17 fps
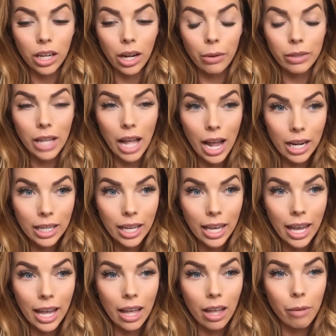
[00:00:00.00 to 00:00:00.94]
And I was on
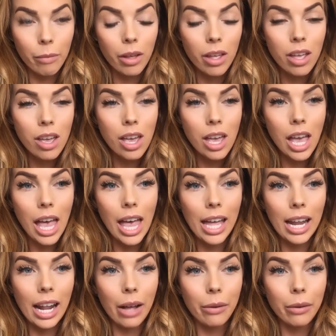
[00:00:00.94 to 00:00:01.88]
cam,
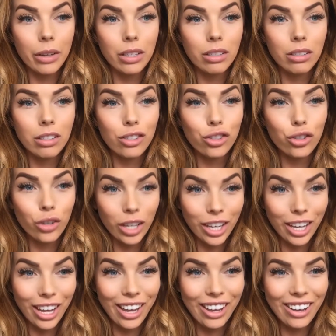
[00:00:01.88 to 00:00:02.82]
and I was
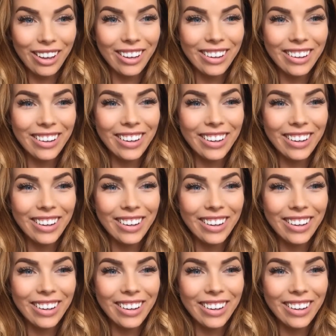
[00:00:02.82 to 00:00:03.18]
drinking